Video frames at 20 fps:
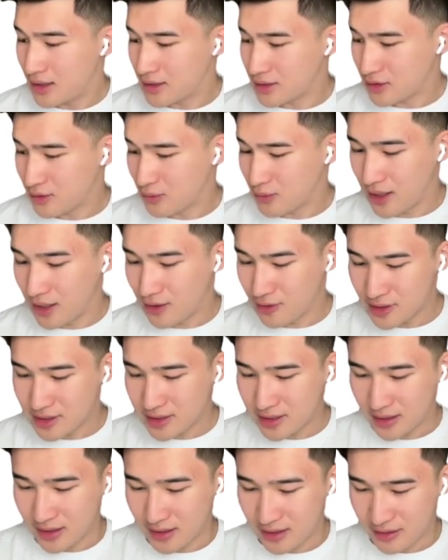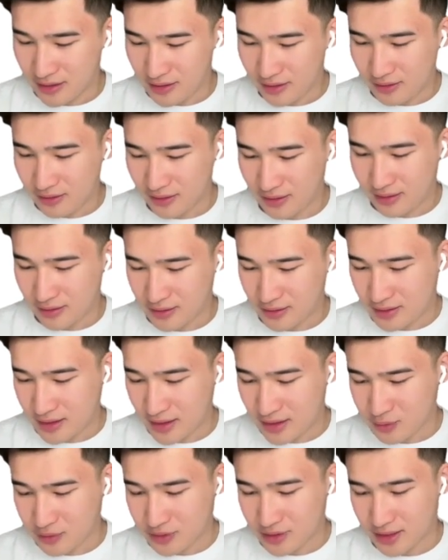And so we understand
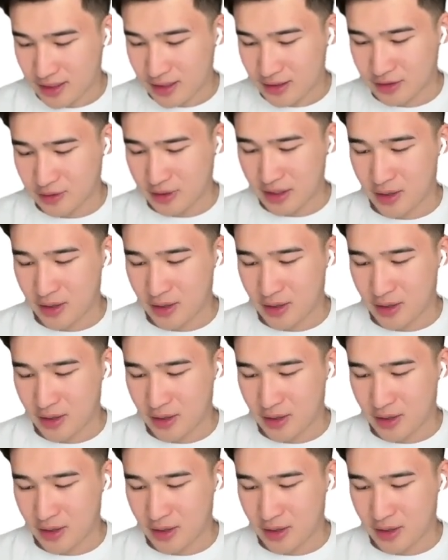this one is